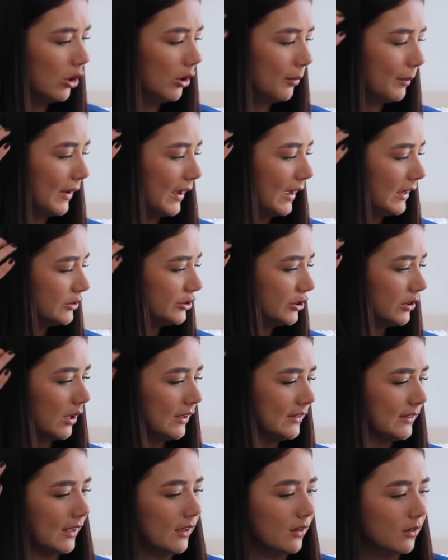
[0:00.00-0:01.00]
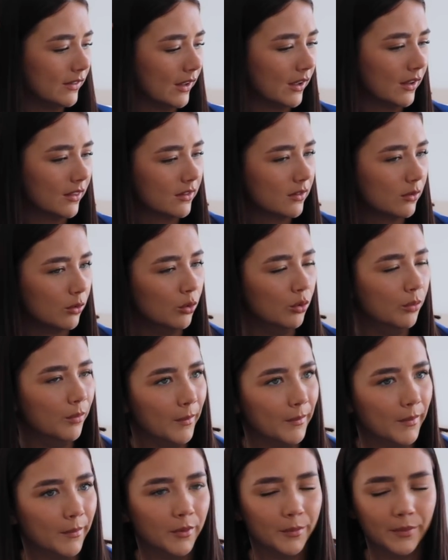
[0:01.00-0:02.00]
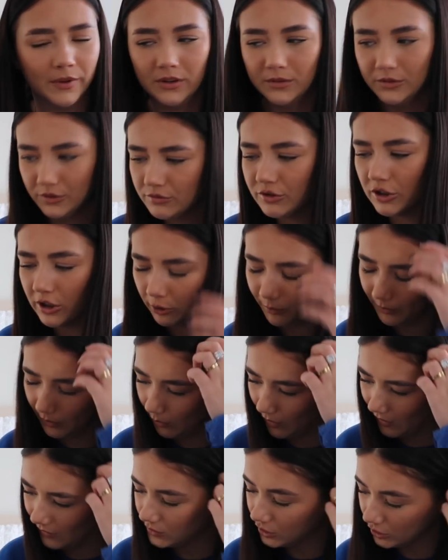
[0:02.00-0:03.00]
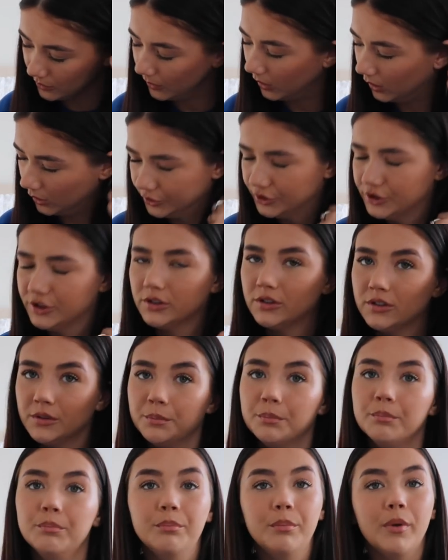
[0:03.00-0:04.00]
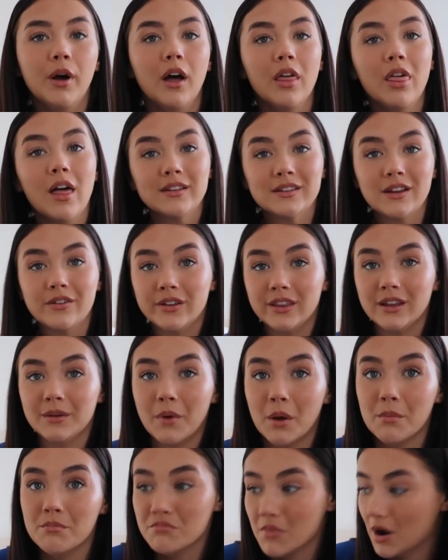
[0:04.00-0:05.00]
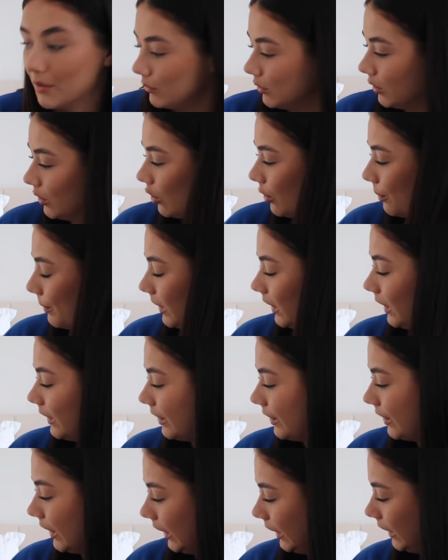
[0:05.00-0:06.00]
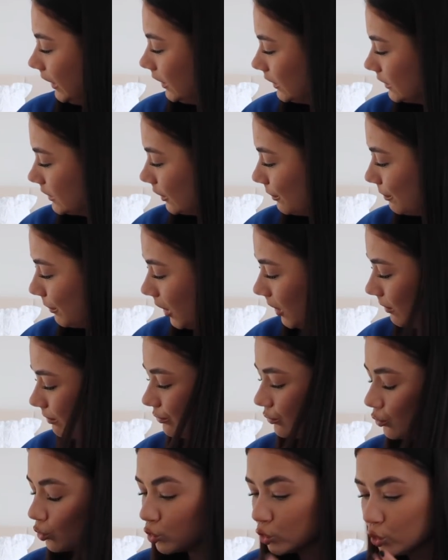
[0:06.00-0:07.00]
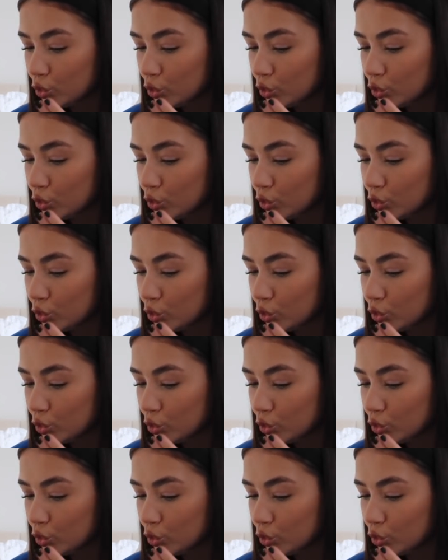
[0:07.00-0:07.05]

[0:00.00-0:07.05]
got me. Actually, I say that's all my mum got me. She got me way too much. But that's everything my mum got me, I think. So, mum,